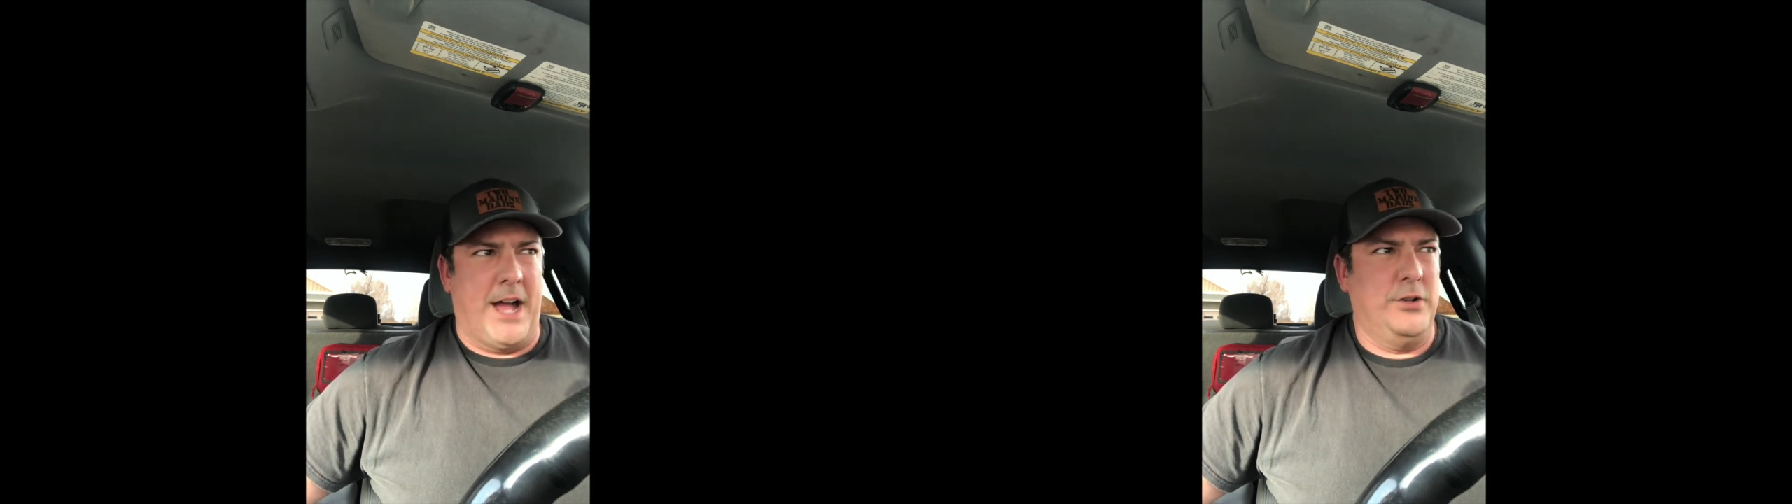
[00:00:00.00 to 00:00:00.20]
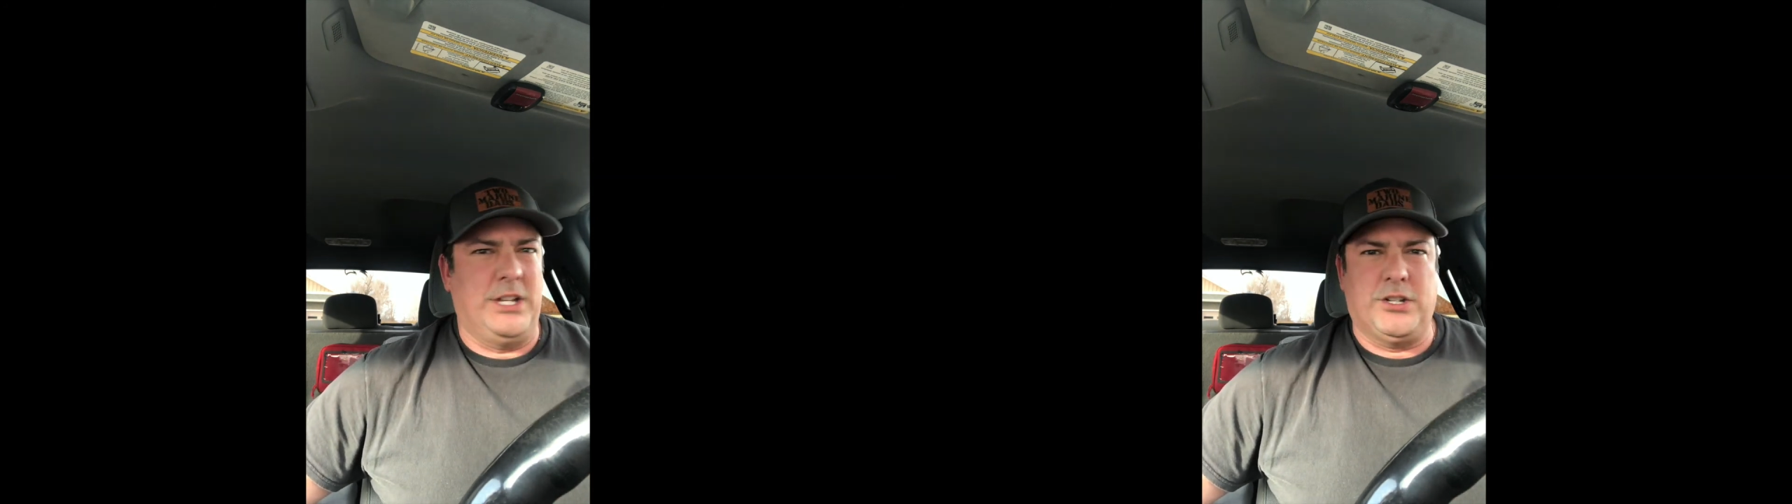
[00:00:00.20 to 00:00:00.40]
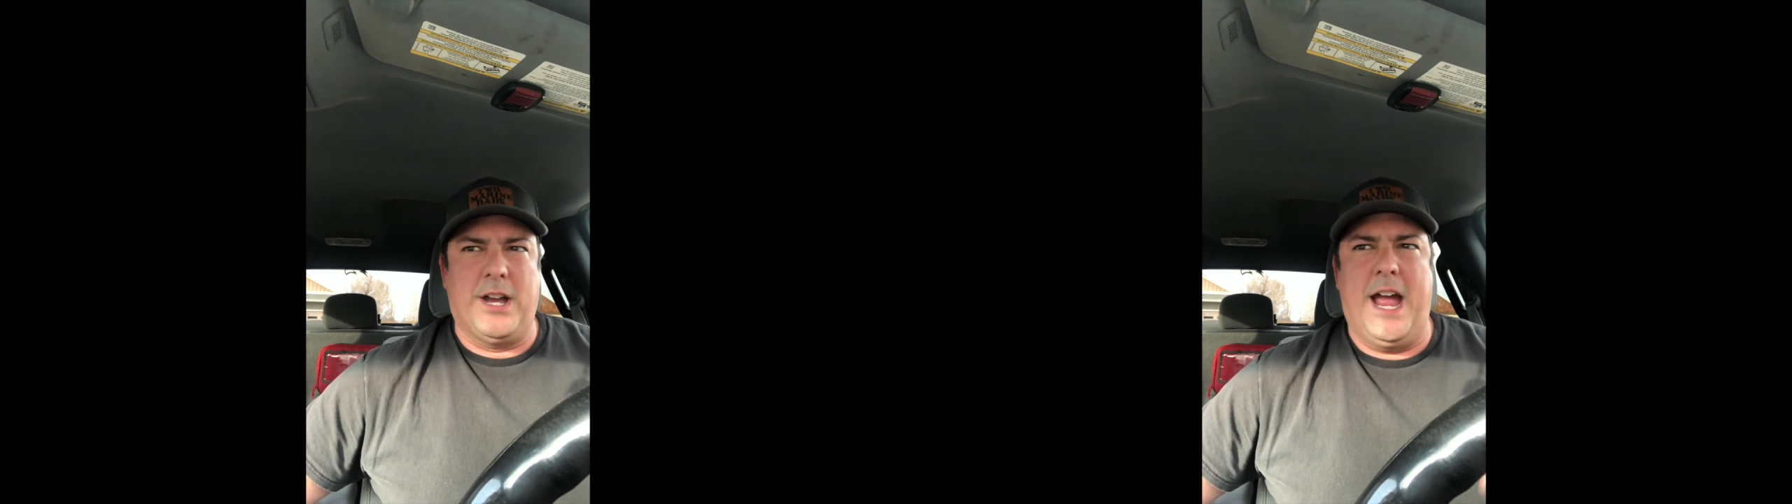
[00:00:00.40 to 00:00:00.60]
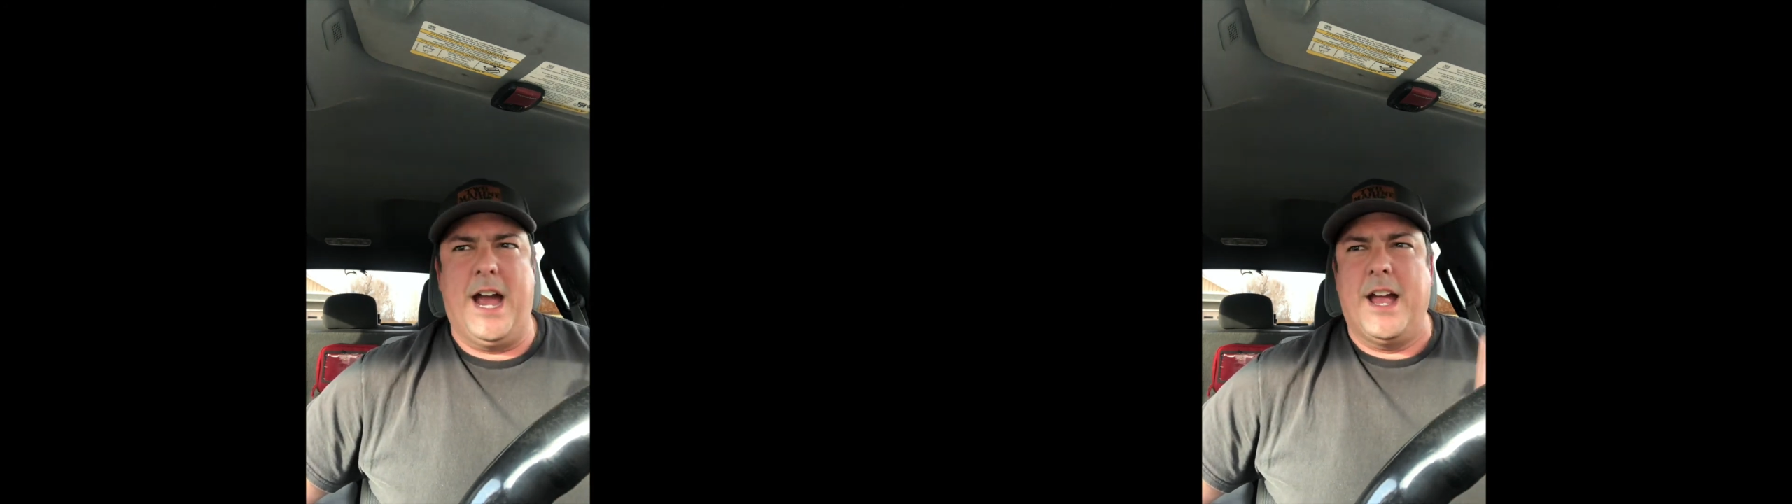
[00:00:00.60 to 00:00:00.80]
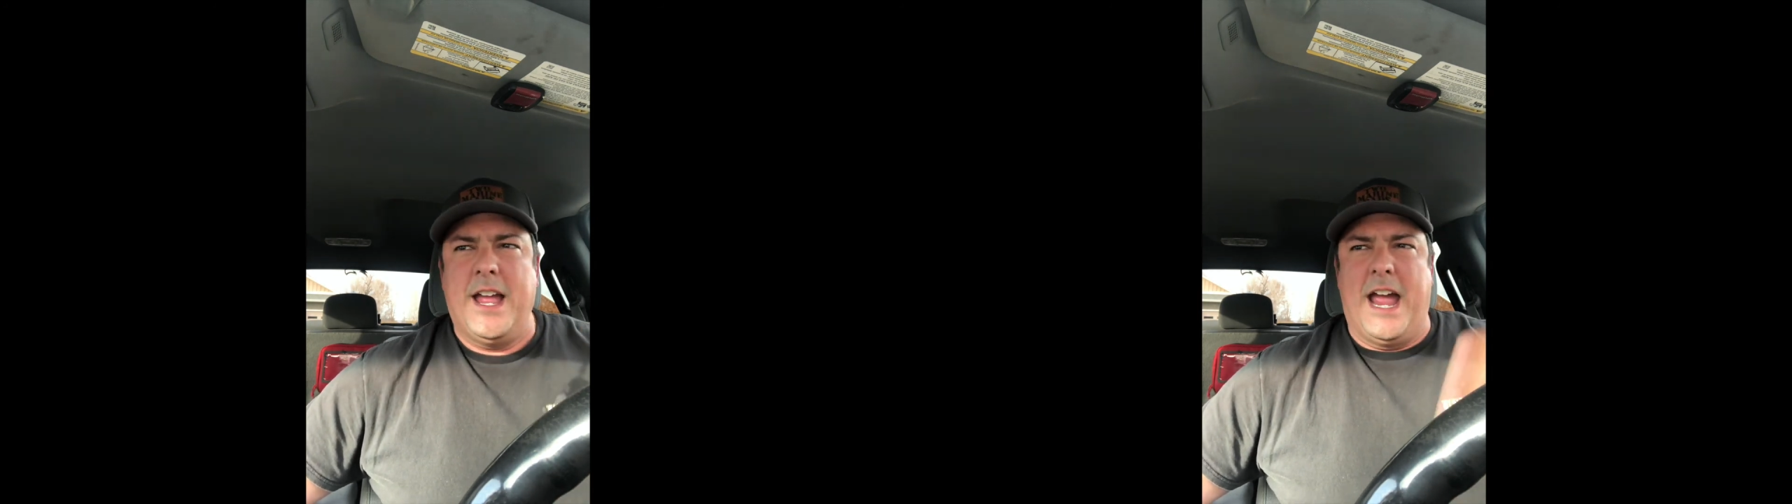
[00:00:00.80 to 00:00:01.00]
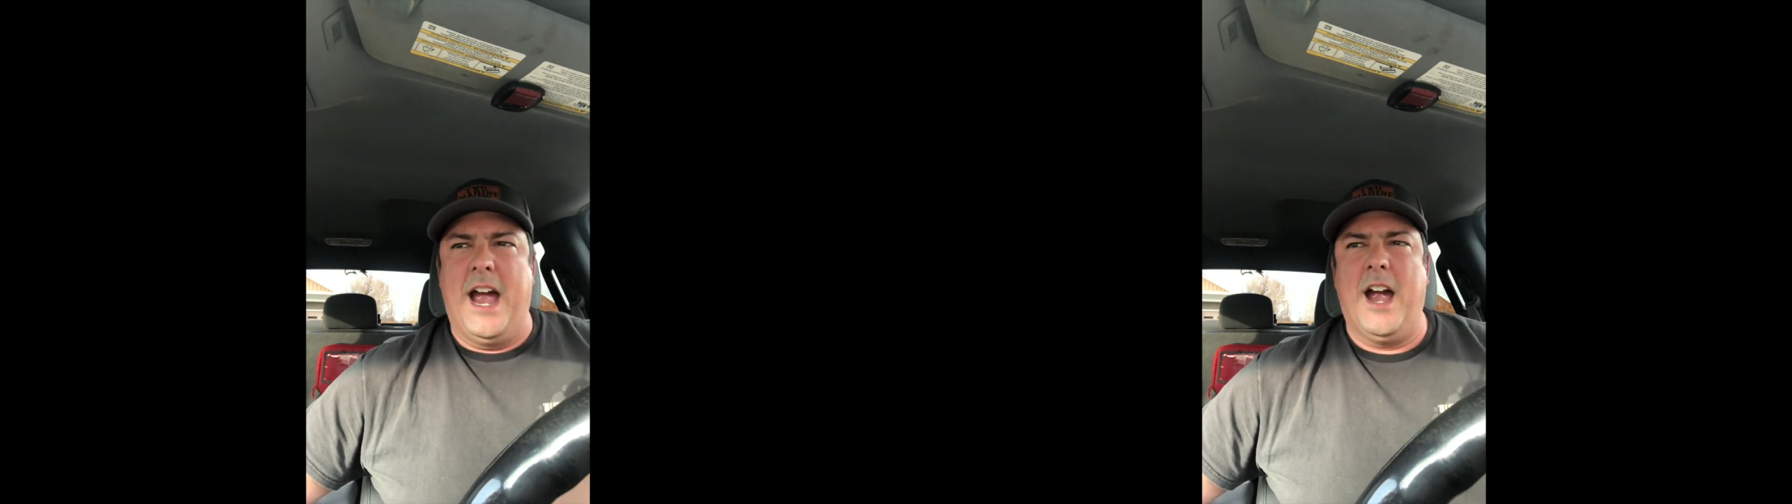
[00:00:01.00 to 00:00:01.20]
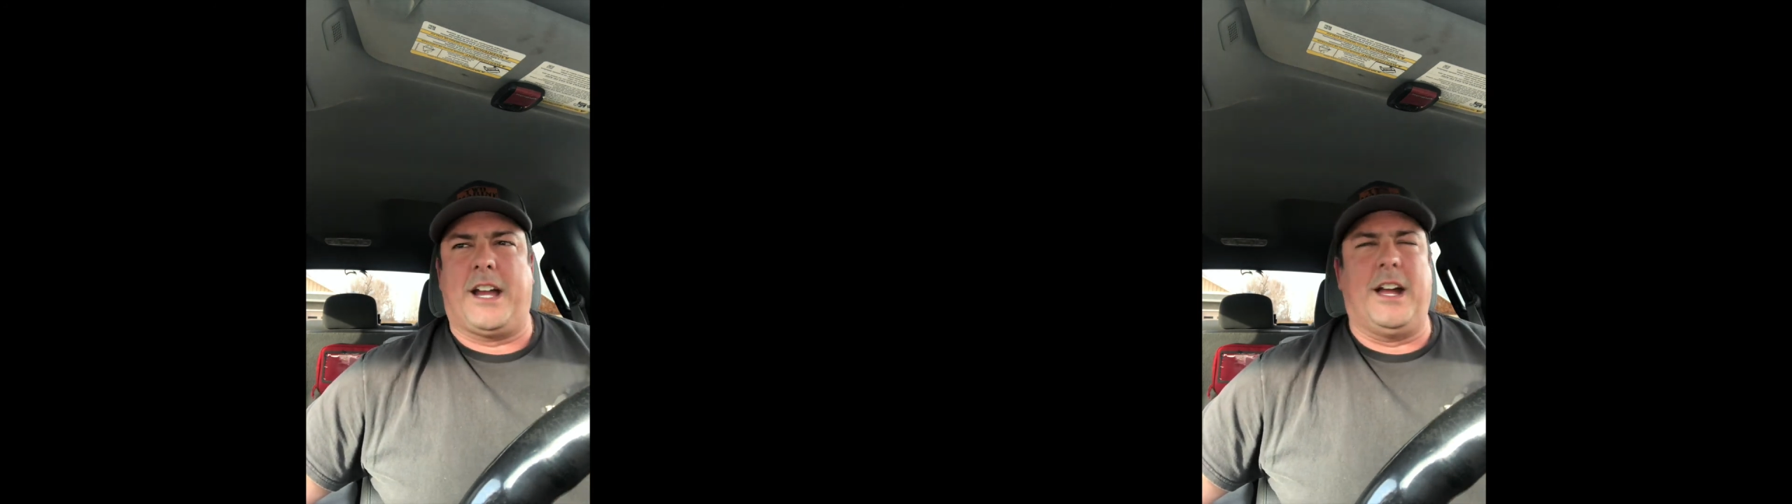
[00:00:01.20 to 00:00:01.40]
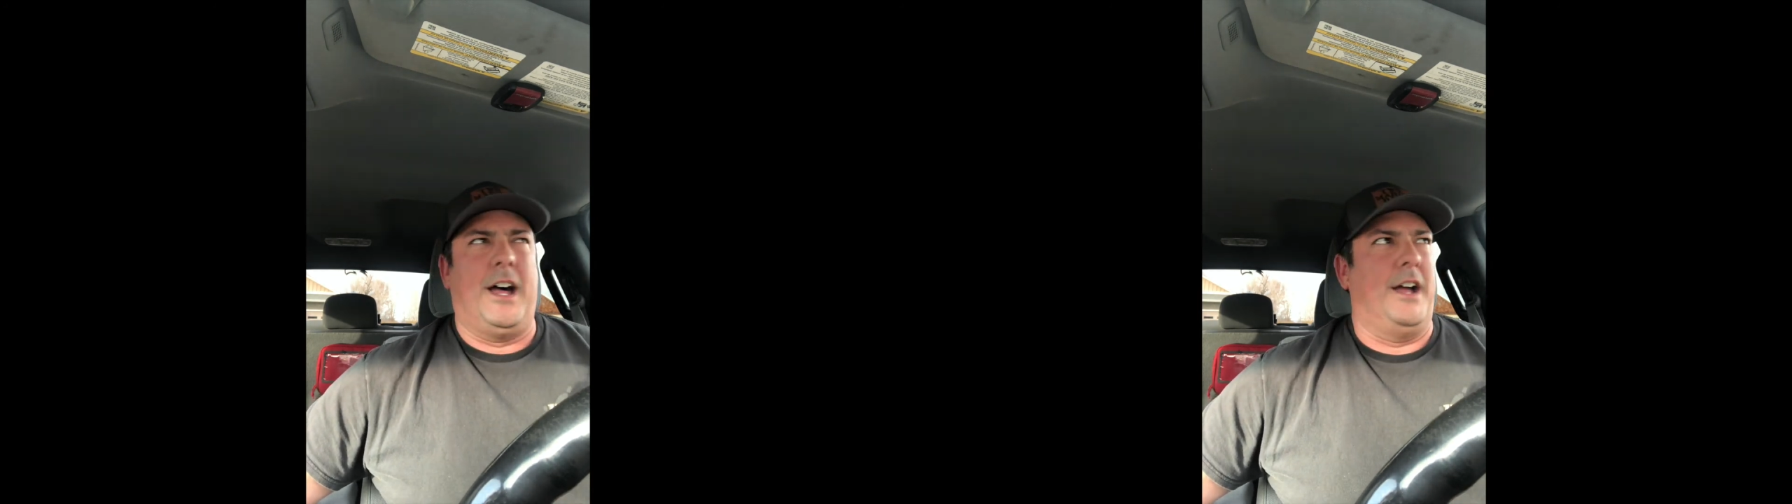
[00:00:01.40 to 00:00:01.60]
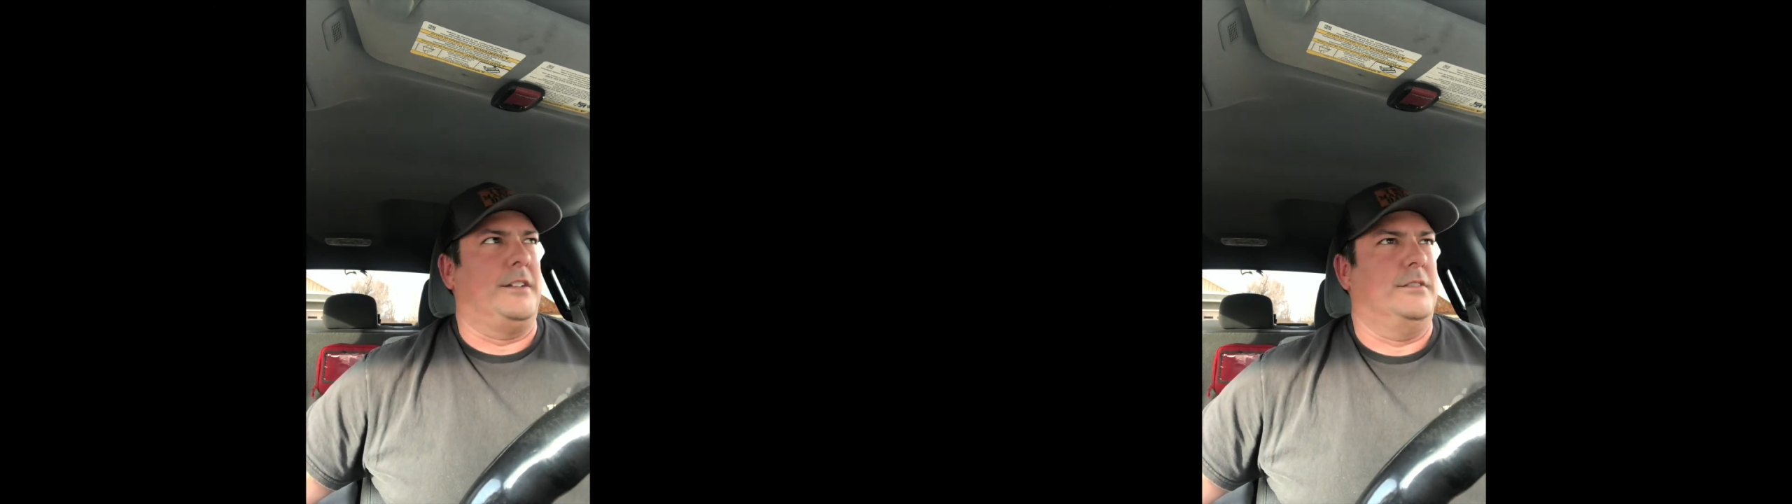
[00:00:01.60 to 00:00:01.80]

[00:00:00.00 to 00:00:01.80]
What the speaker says: who did your hair? Erica